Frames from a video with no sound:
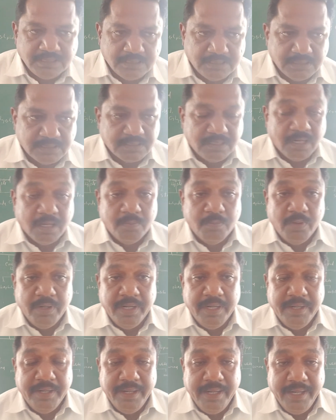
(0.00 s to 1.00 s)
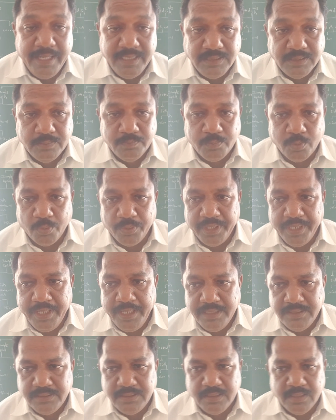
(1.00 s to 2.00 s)
are the carbohydrates,
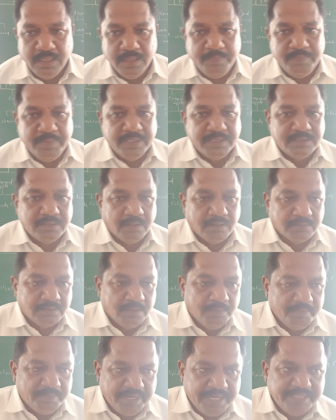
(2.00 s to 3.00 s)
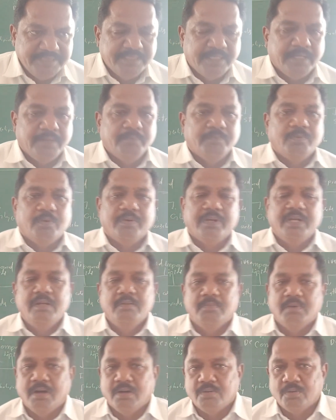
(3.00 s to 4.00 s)
proteins, lipids are the major
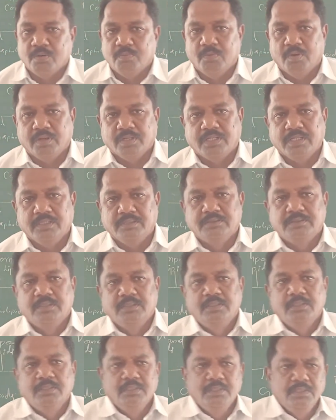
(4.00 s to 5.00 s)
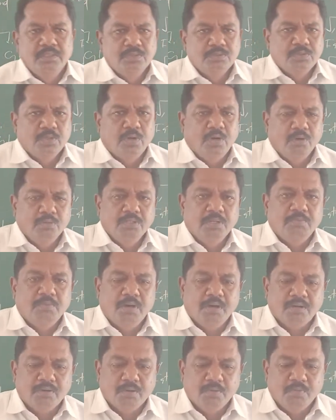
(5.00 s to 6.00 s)
important macromolecules. So how the
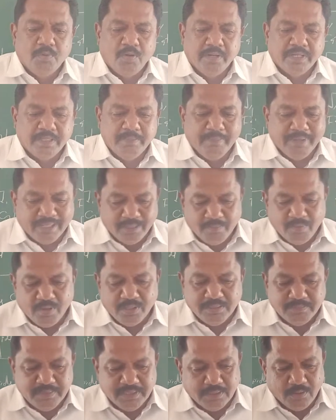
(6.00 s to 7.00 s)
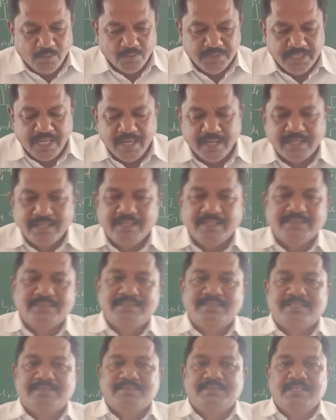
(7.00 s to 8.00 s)
macromolecule metabolism is, how they are
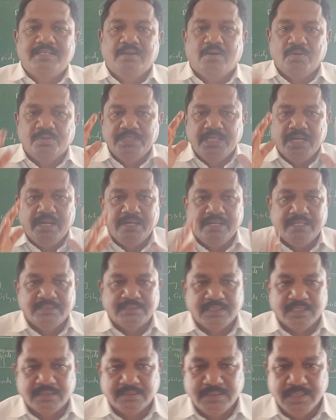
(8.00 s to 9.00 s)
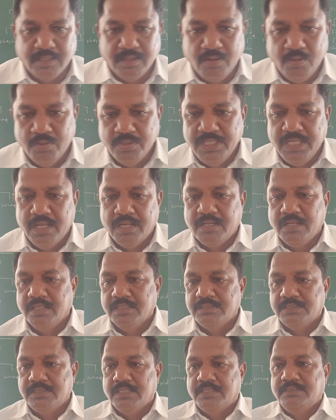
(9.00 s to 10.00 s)
constructed, how they are destructed, how they are
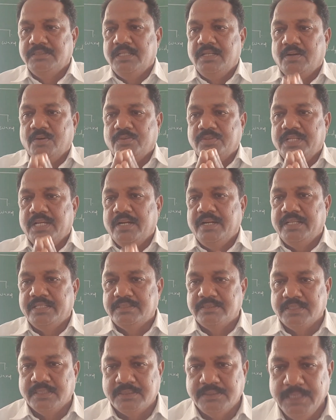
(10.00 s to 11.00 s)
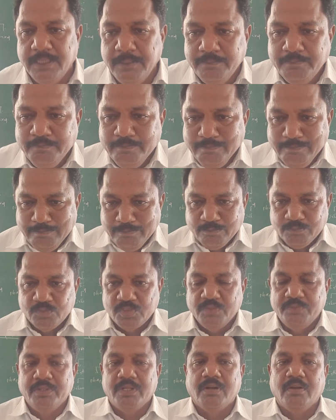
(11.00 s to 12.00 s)
constructed, how they are destructed.
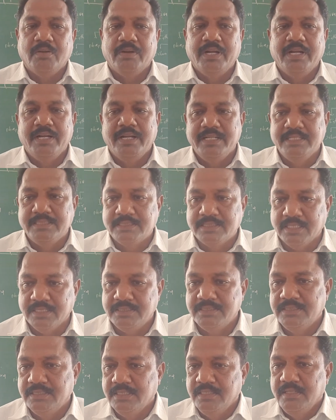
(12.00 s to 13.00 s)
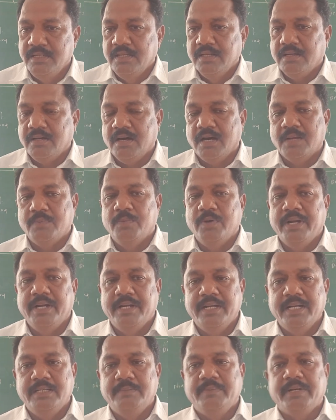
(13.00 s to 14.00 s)
We are already discussed
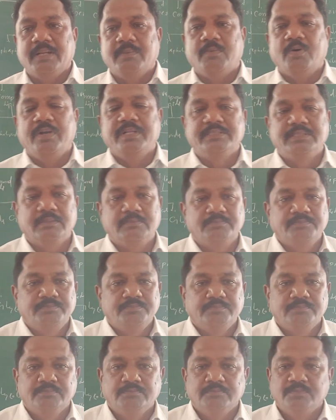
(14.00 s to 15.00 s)
carbohydrate metabolism,